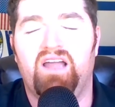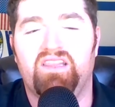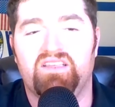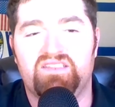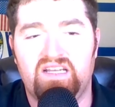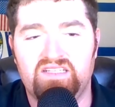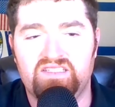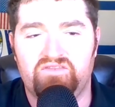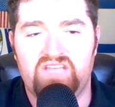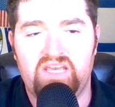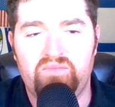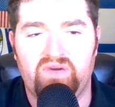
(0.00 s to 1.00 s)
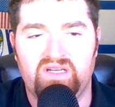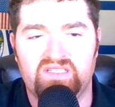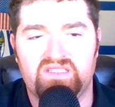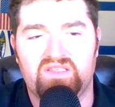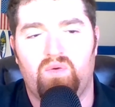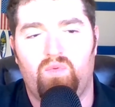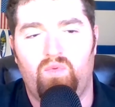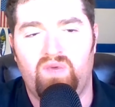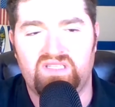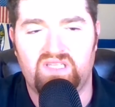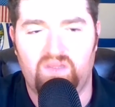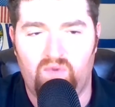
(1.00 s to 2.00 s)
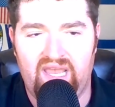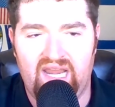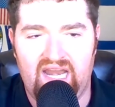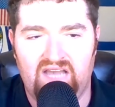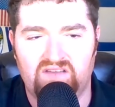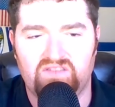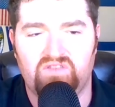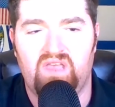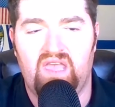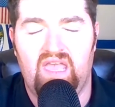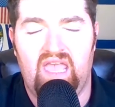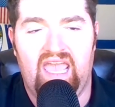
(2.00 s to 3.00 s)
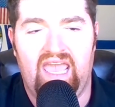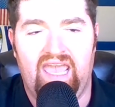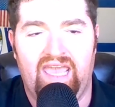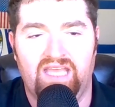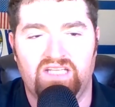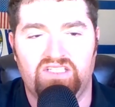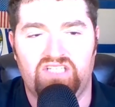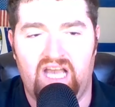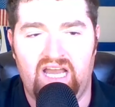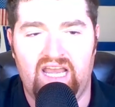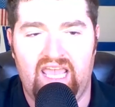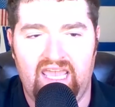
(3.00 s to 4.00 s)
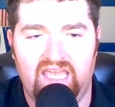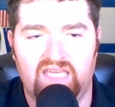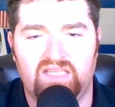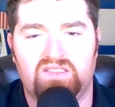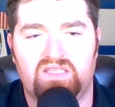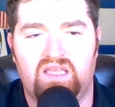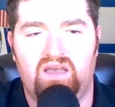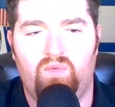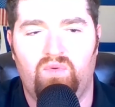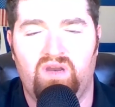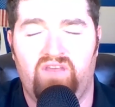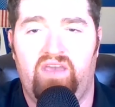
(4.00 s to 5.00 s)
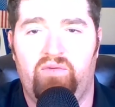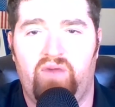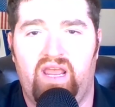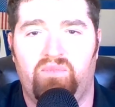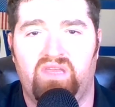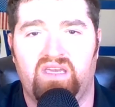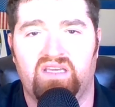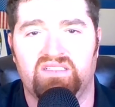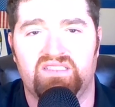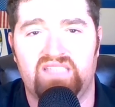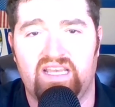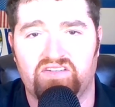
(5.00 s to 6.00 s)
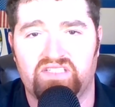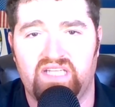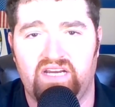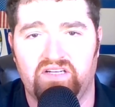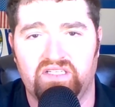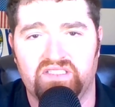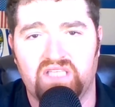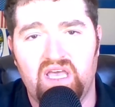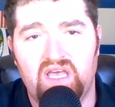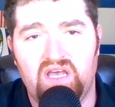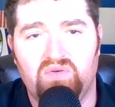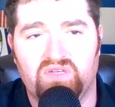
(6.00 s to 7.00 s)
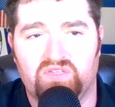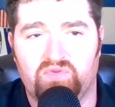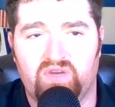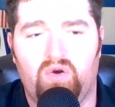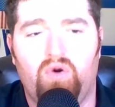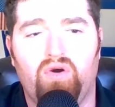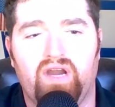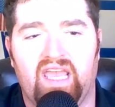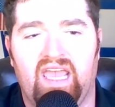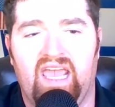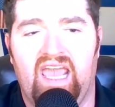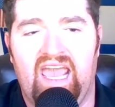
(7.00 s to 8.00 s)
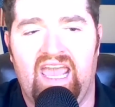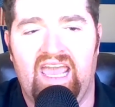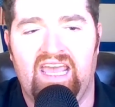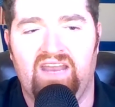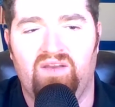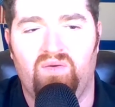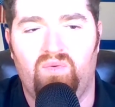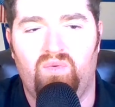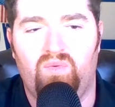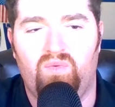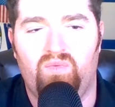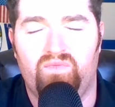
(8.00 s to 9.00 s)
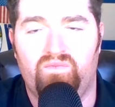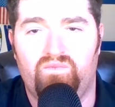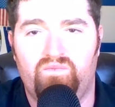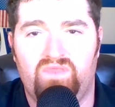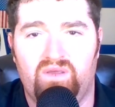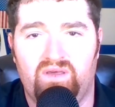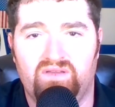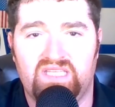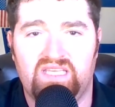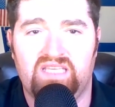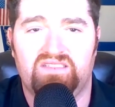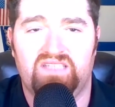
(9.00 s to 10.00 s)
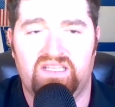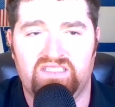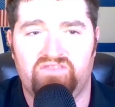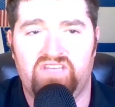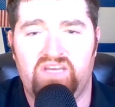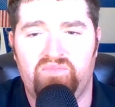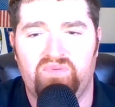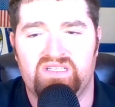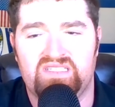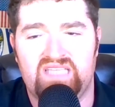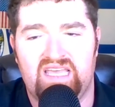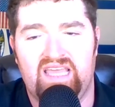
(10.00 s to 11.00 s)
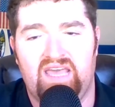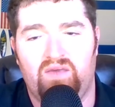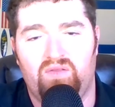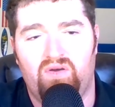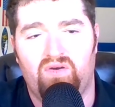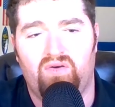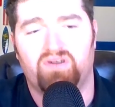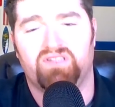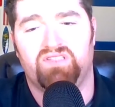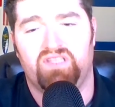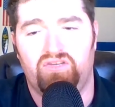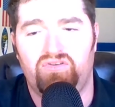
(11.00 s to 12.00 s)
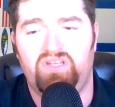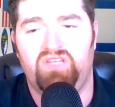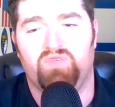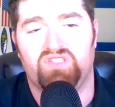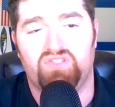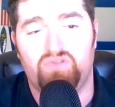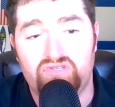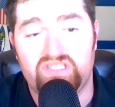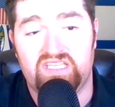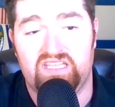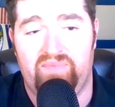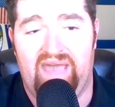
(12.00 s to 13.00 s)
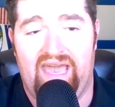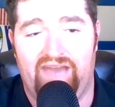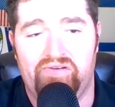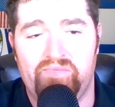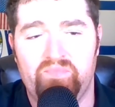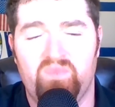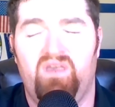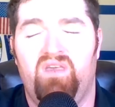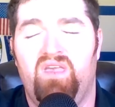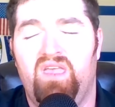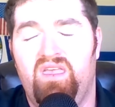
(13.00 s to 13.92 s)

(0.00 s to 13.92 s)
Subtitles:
The Sons of Temperance went to the White House, and John Hayes, one of Abraham Lincoln's secretaries, was recording it. And the Sons of Temperance said that, of course, the Union was losing the battle